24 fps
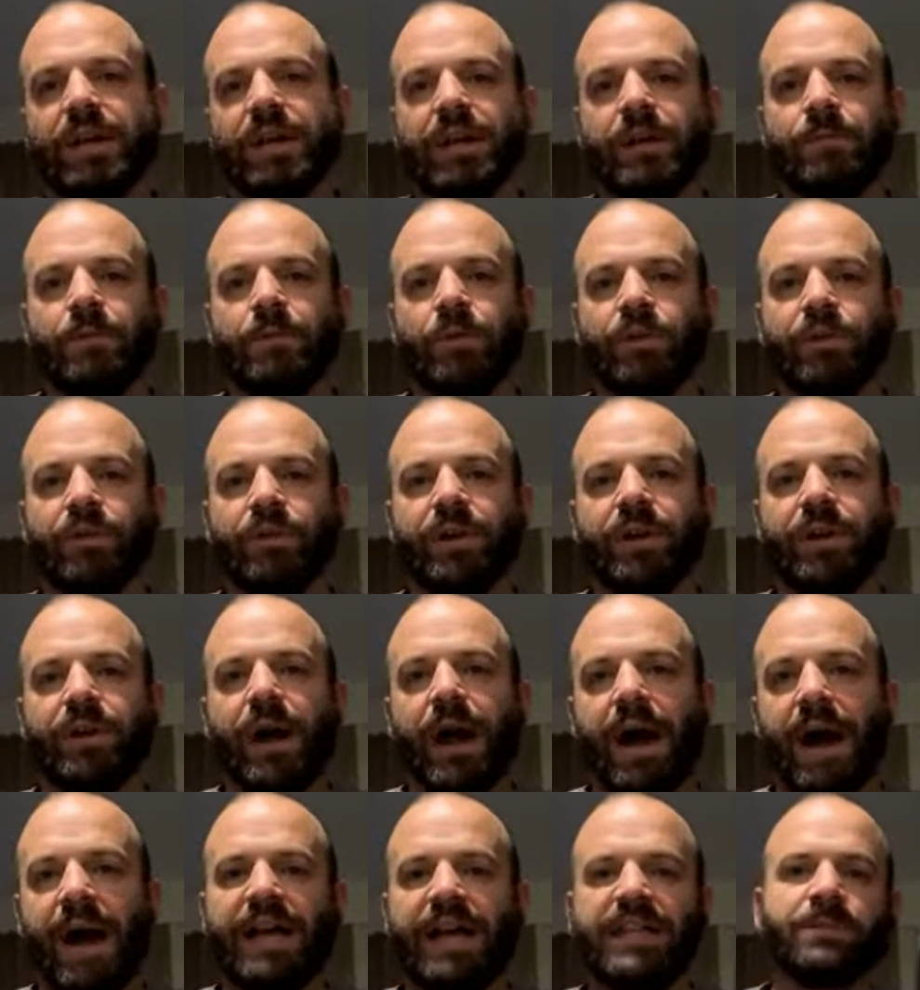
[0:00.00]
animal that
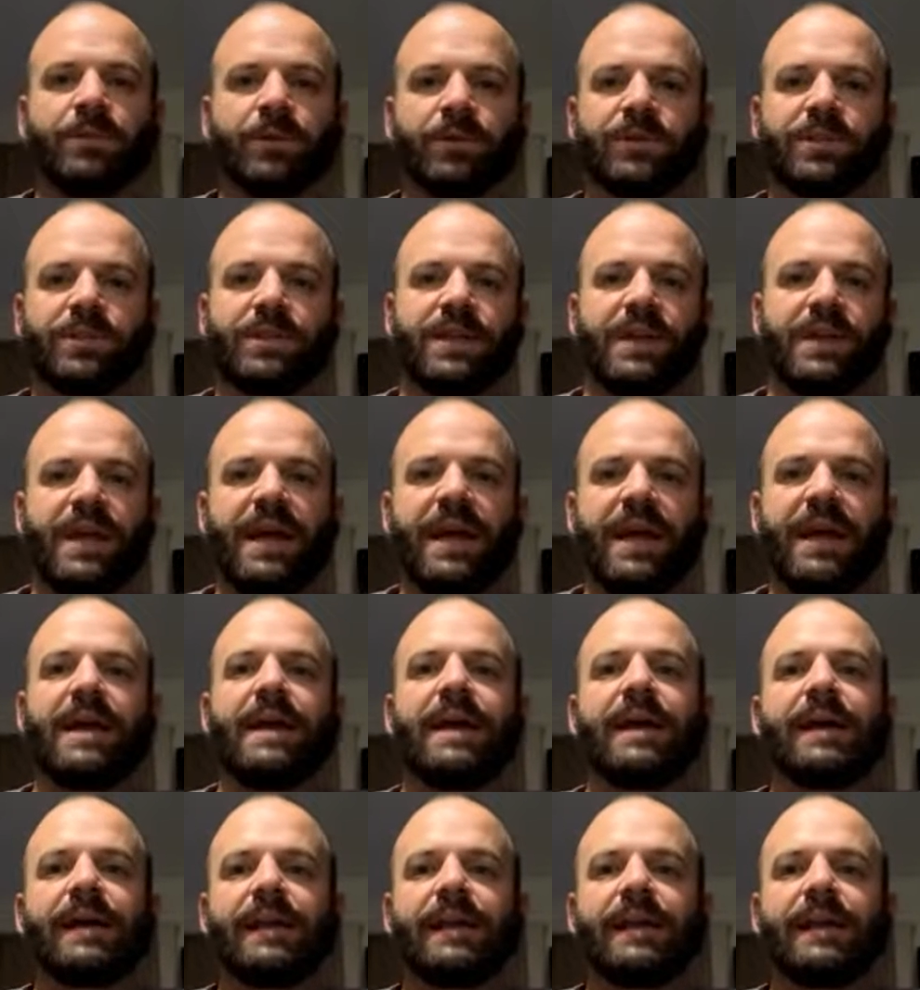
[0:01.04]
hides most of the day,